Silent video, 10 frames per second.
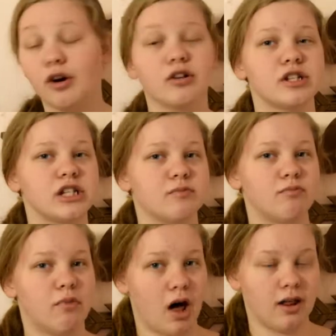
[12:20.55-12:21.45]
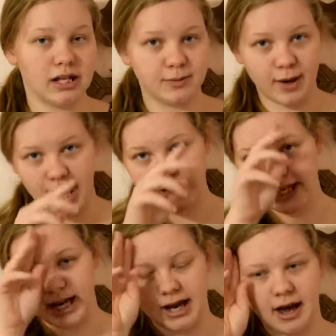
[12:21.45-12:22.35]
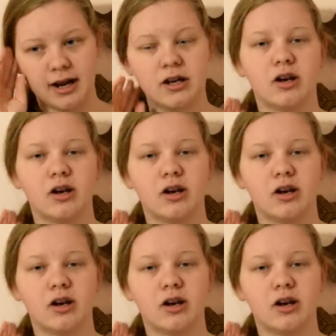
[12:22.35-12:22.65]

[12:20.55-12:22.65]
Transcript: her smallest box, and I got it